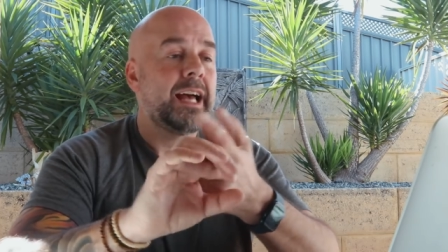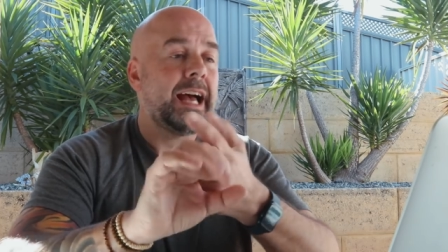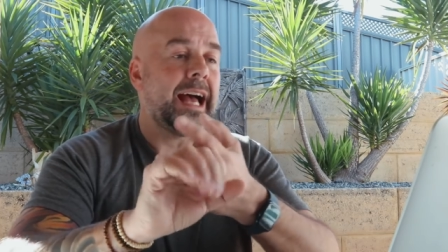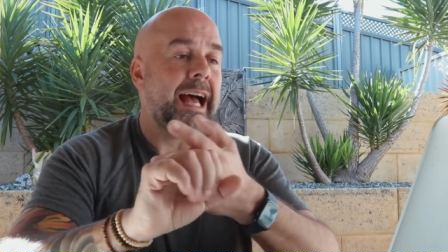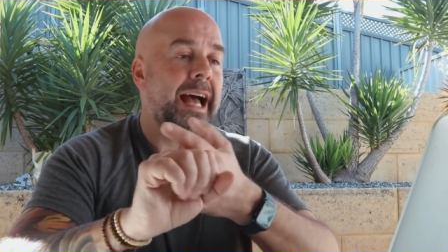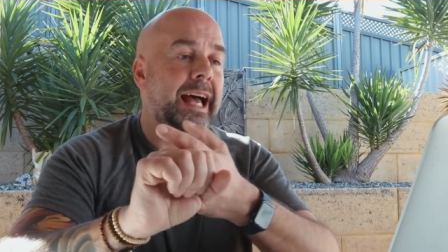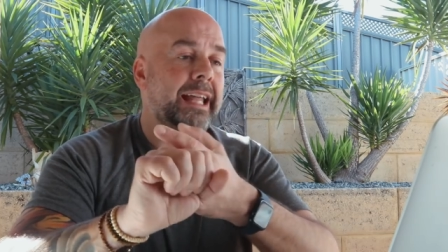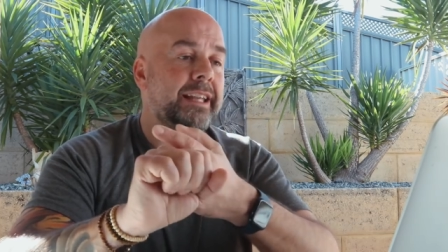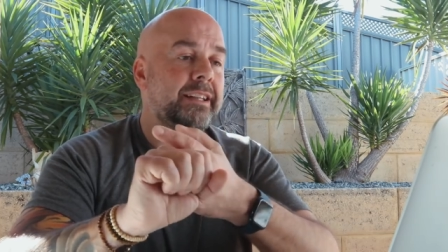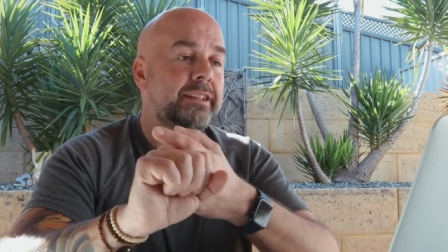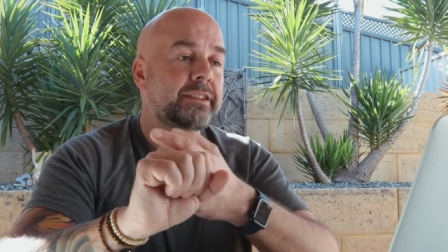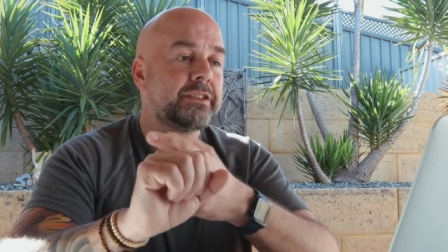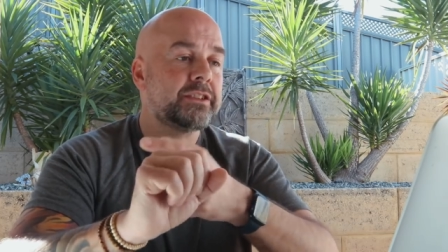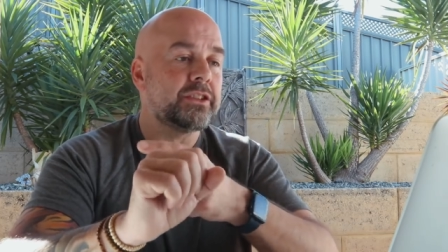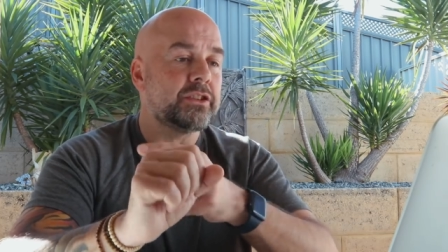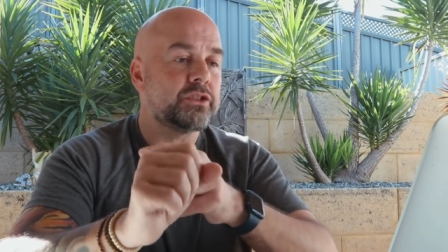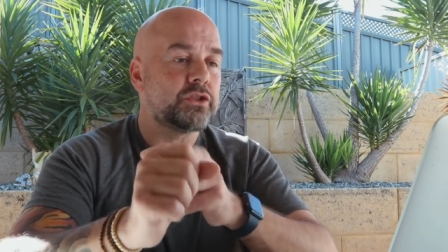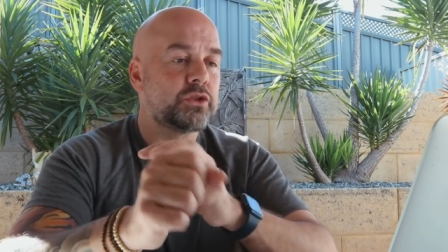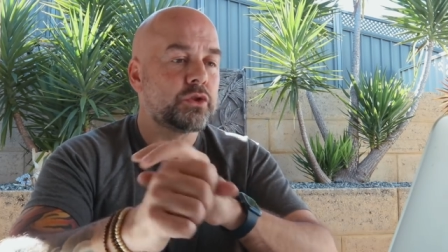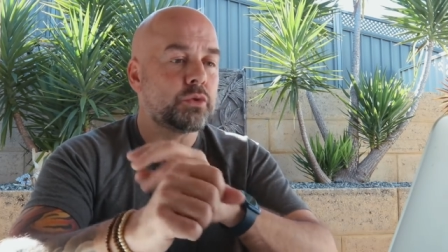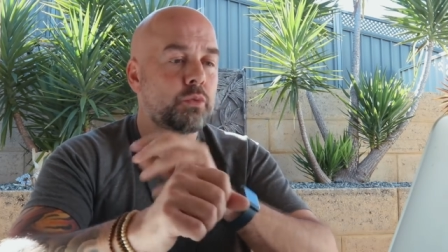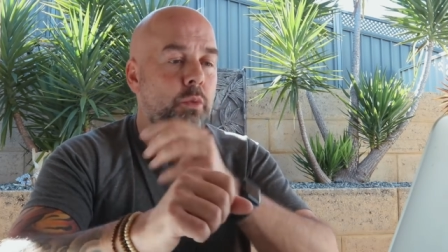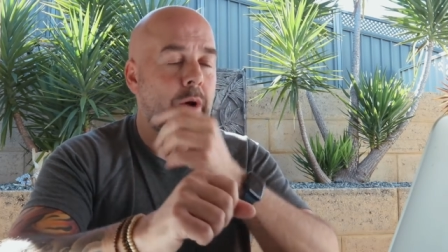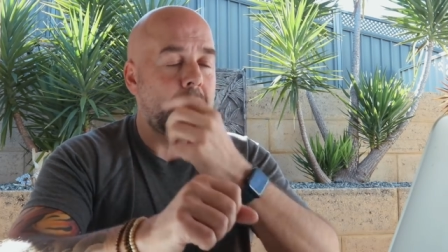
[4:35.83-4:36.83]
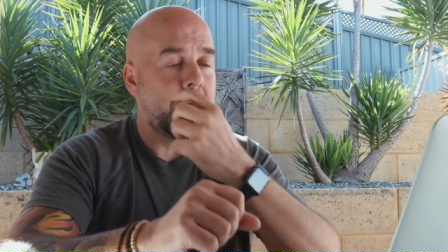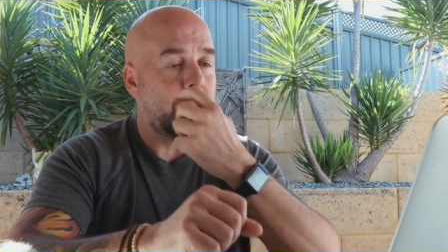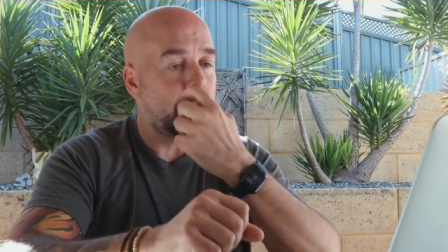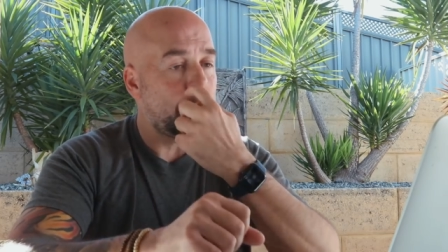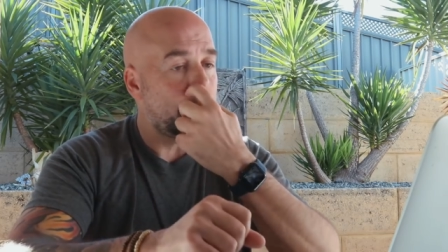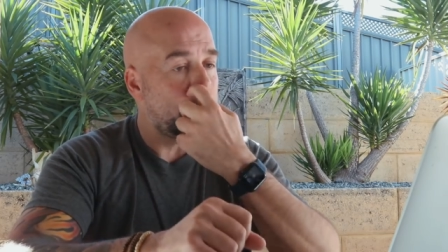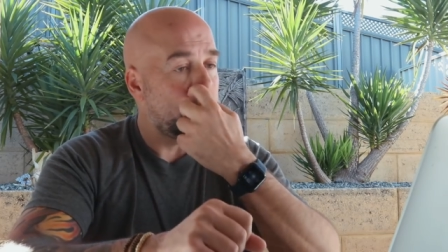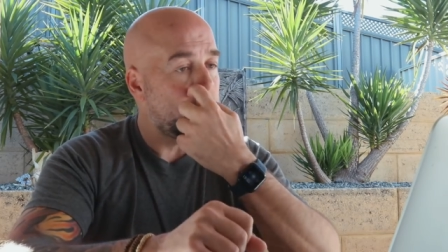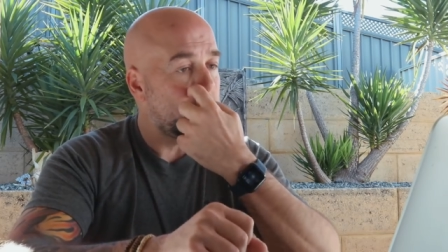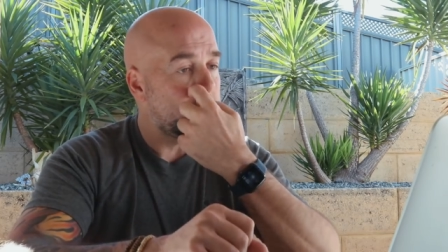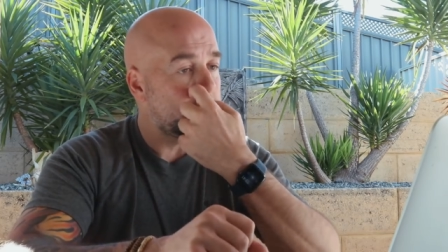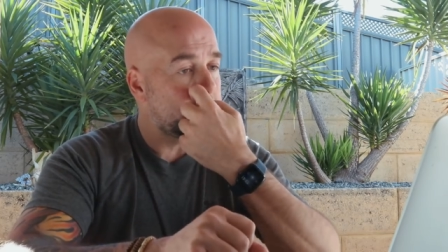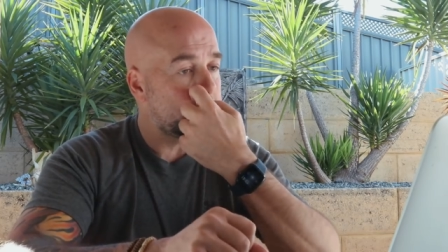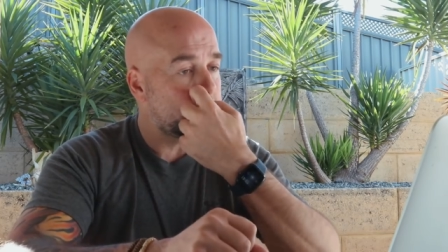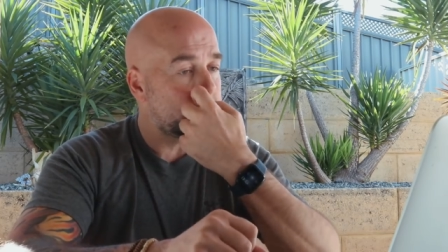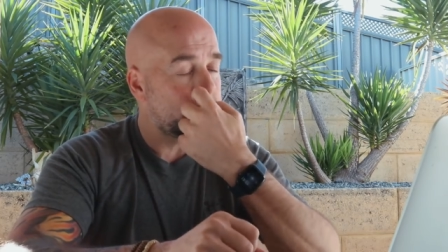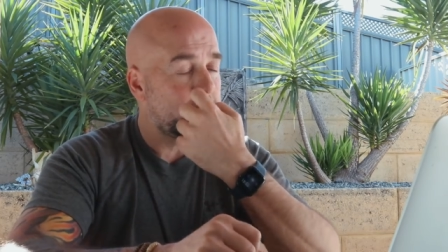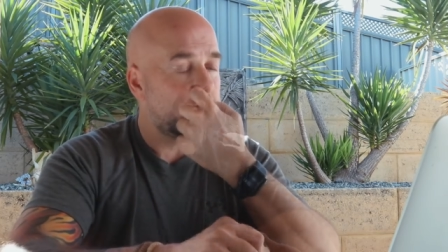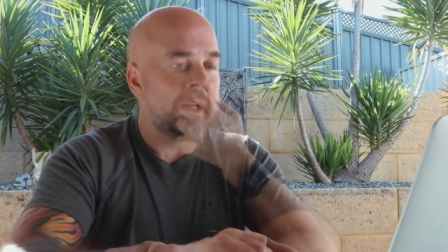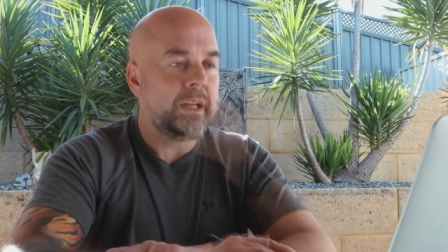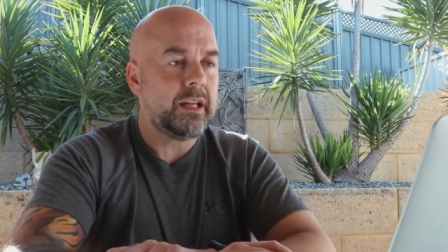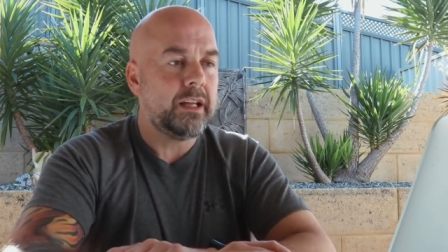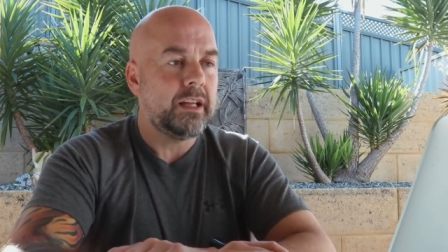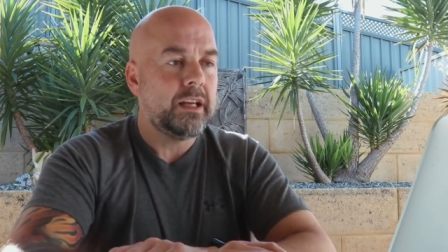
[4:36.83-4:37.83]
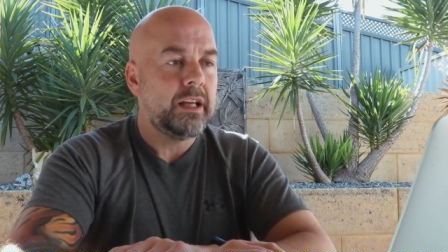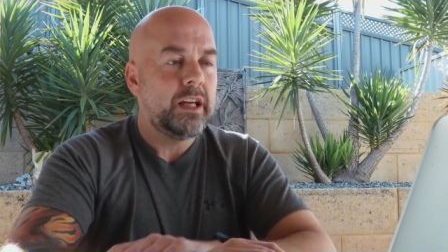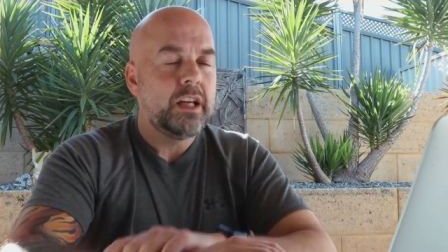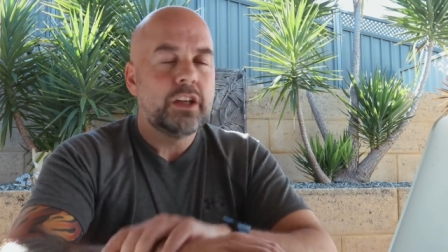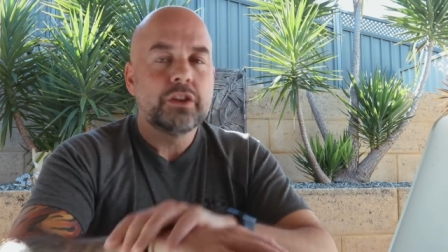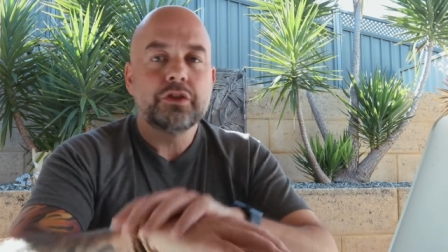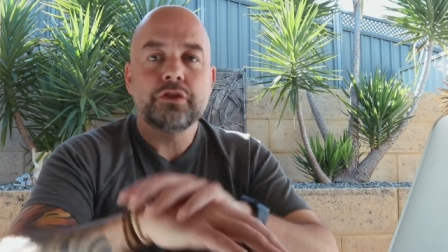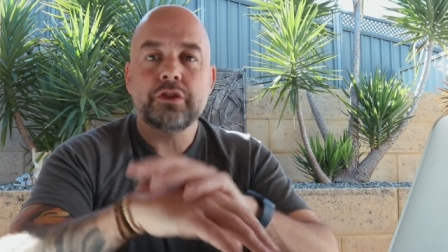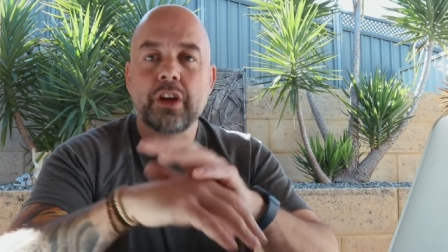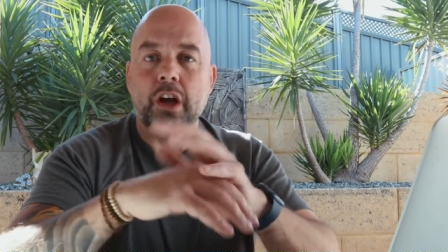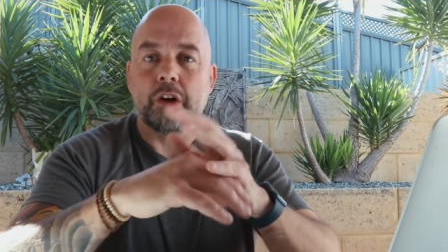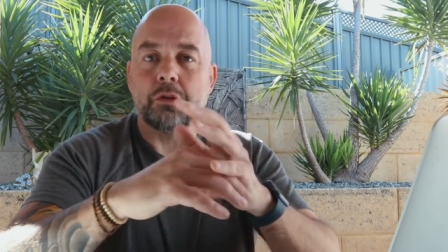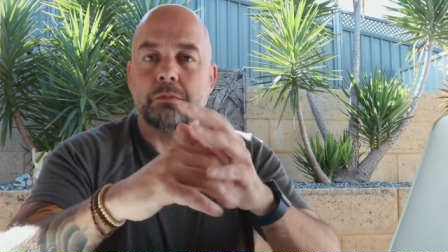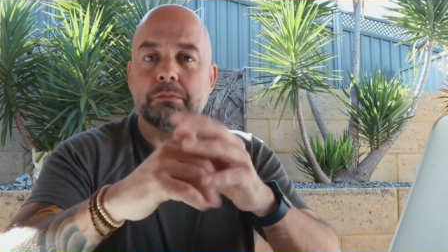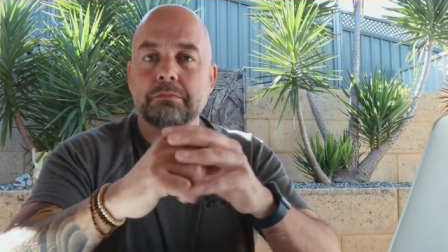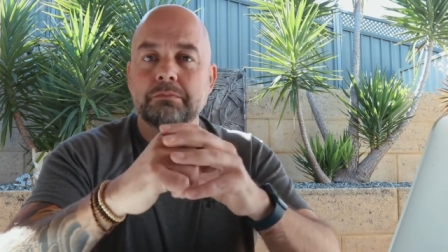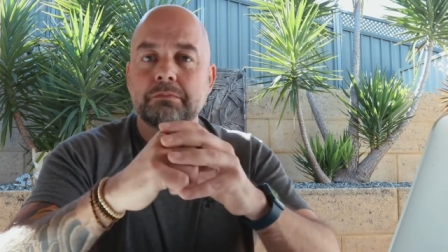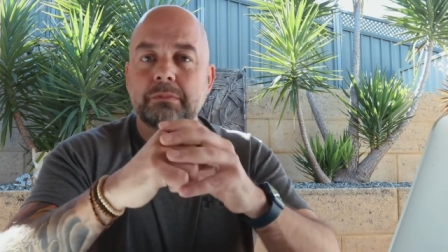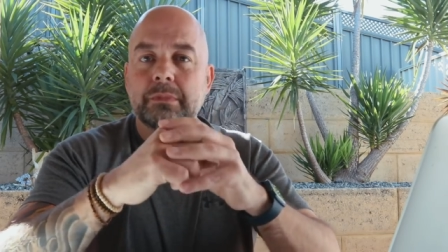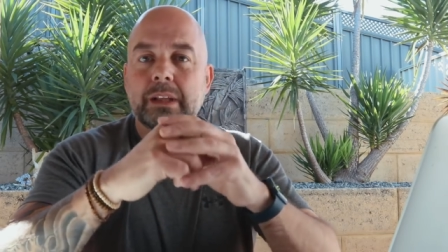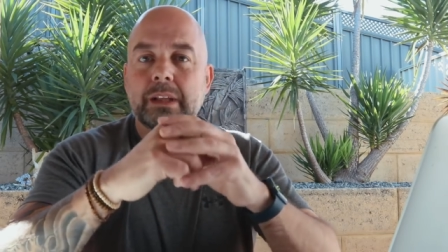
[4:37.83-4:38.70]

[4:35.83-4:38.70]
and swear words. So